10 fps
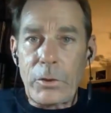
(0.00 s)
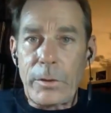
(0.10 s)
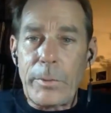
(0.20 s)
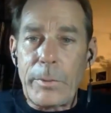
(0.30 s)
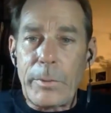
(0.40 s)

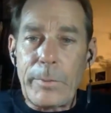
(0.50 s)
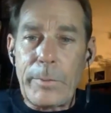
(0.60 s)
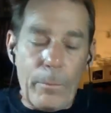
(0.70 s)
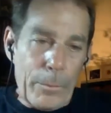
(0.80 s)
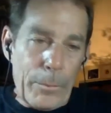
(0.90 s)
that
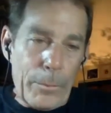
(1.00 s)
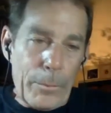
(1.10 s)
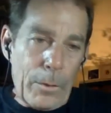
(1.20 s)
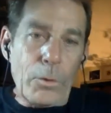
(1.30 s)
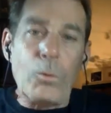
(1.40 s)
people
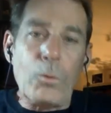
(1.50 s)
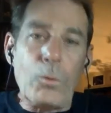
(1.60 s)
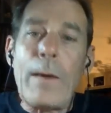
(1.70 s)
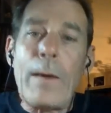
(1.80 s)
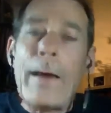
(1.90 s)

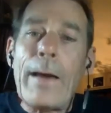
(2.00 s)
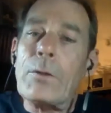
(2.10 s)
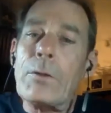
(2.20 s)
correct